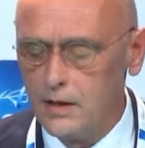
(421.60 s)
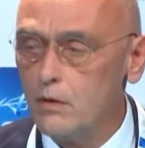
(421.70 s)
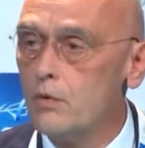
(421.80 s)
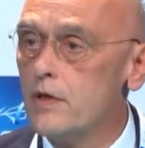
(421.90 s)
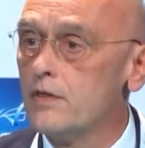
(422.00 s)

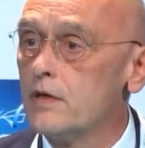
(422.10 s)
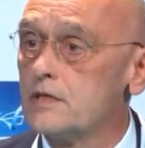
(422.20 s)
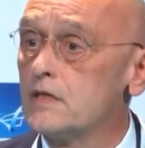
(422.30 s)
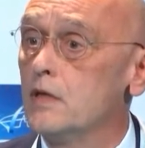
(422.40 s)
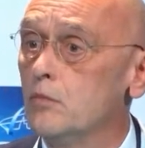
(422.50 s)
with a
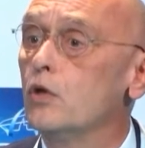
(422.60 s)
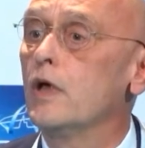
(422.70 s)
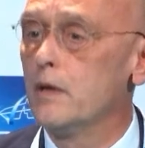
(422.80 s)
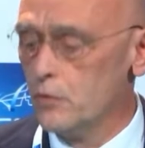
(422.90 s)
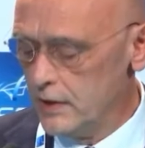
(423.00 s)
stable
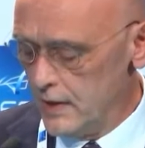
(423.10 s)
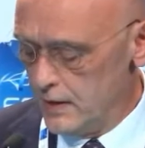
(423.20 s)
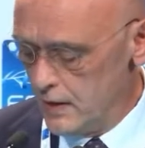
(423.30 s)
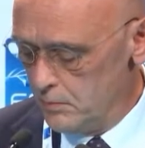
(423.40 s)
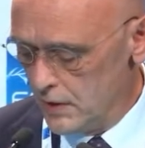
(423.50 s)

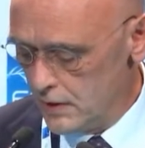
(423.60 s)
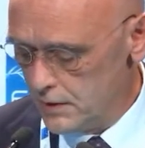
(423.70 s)
hemodynamic.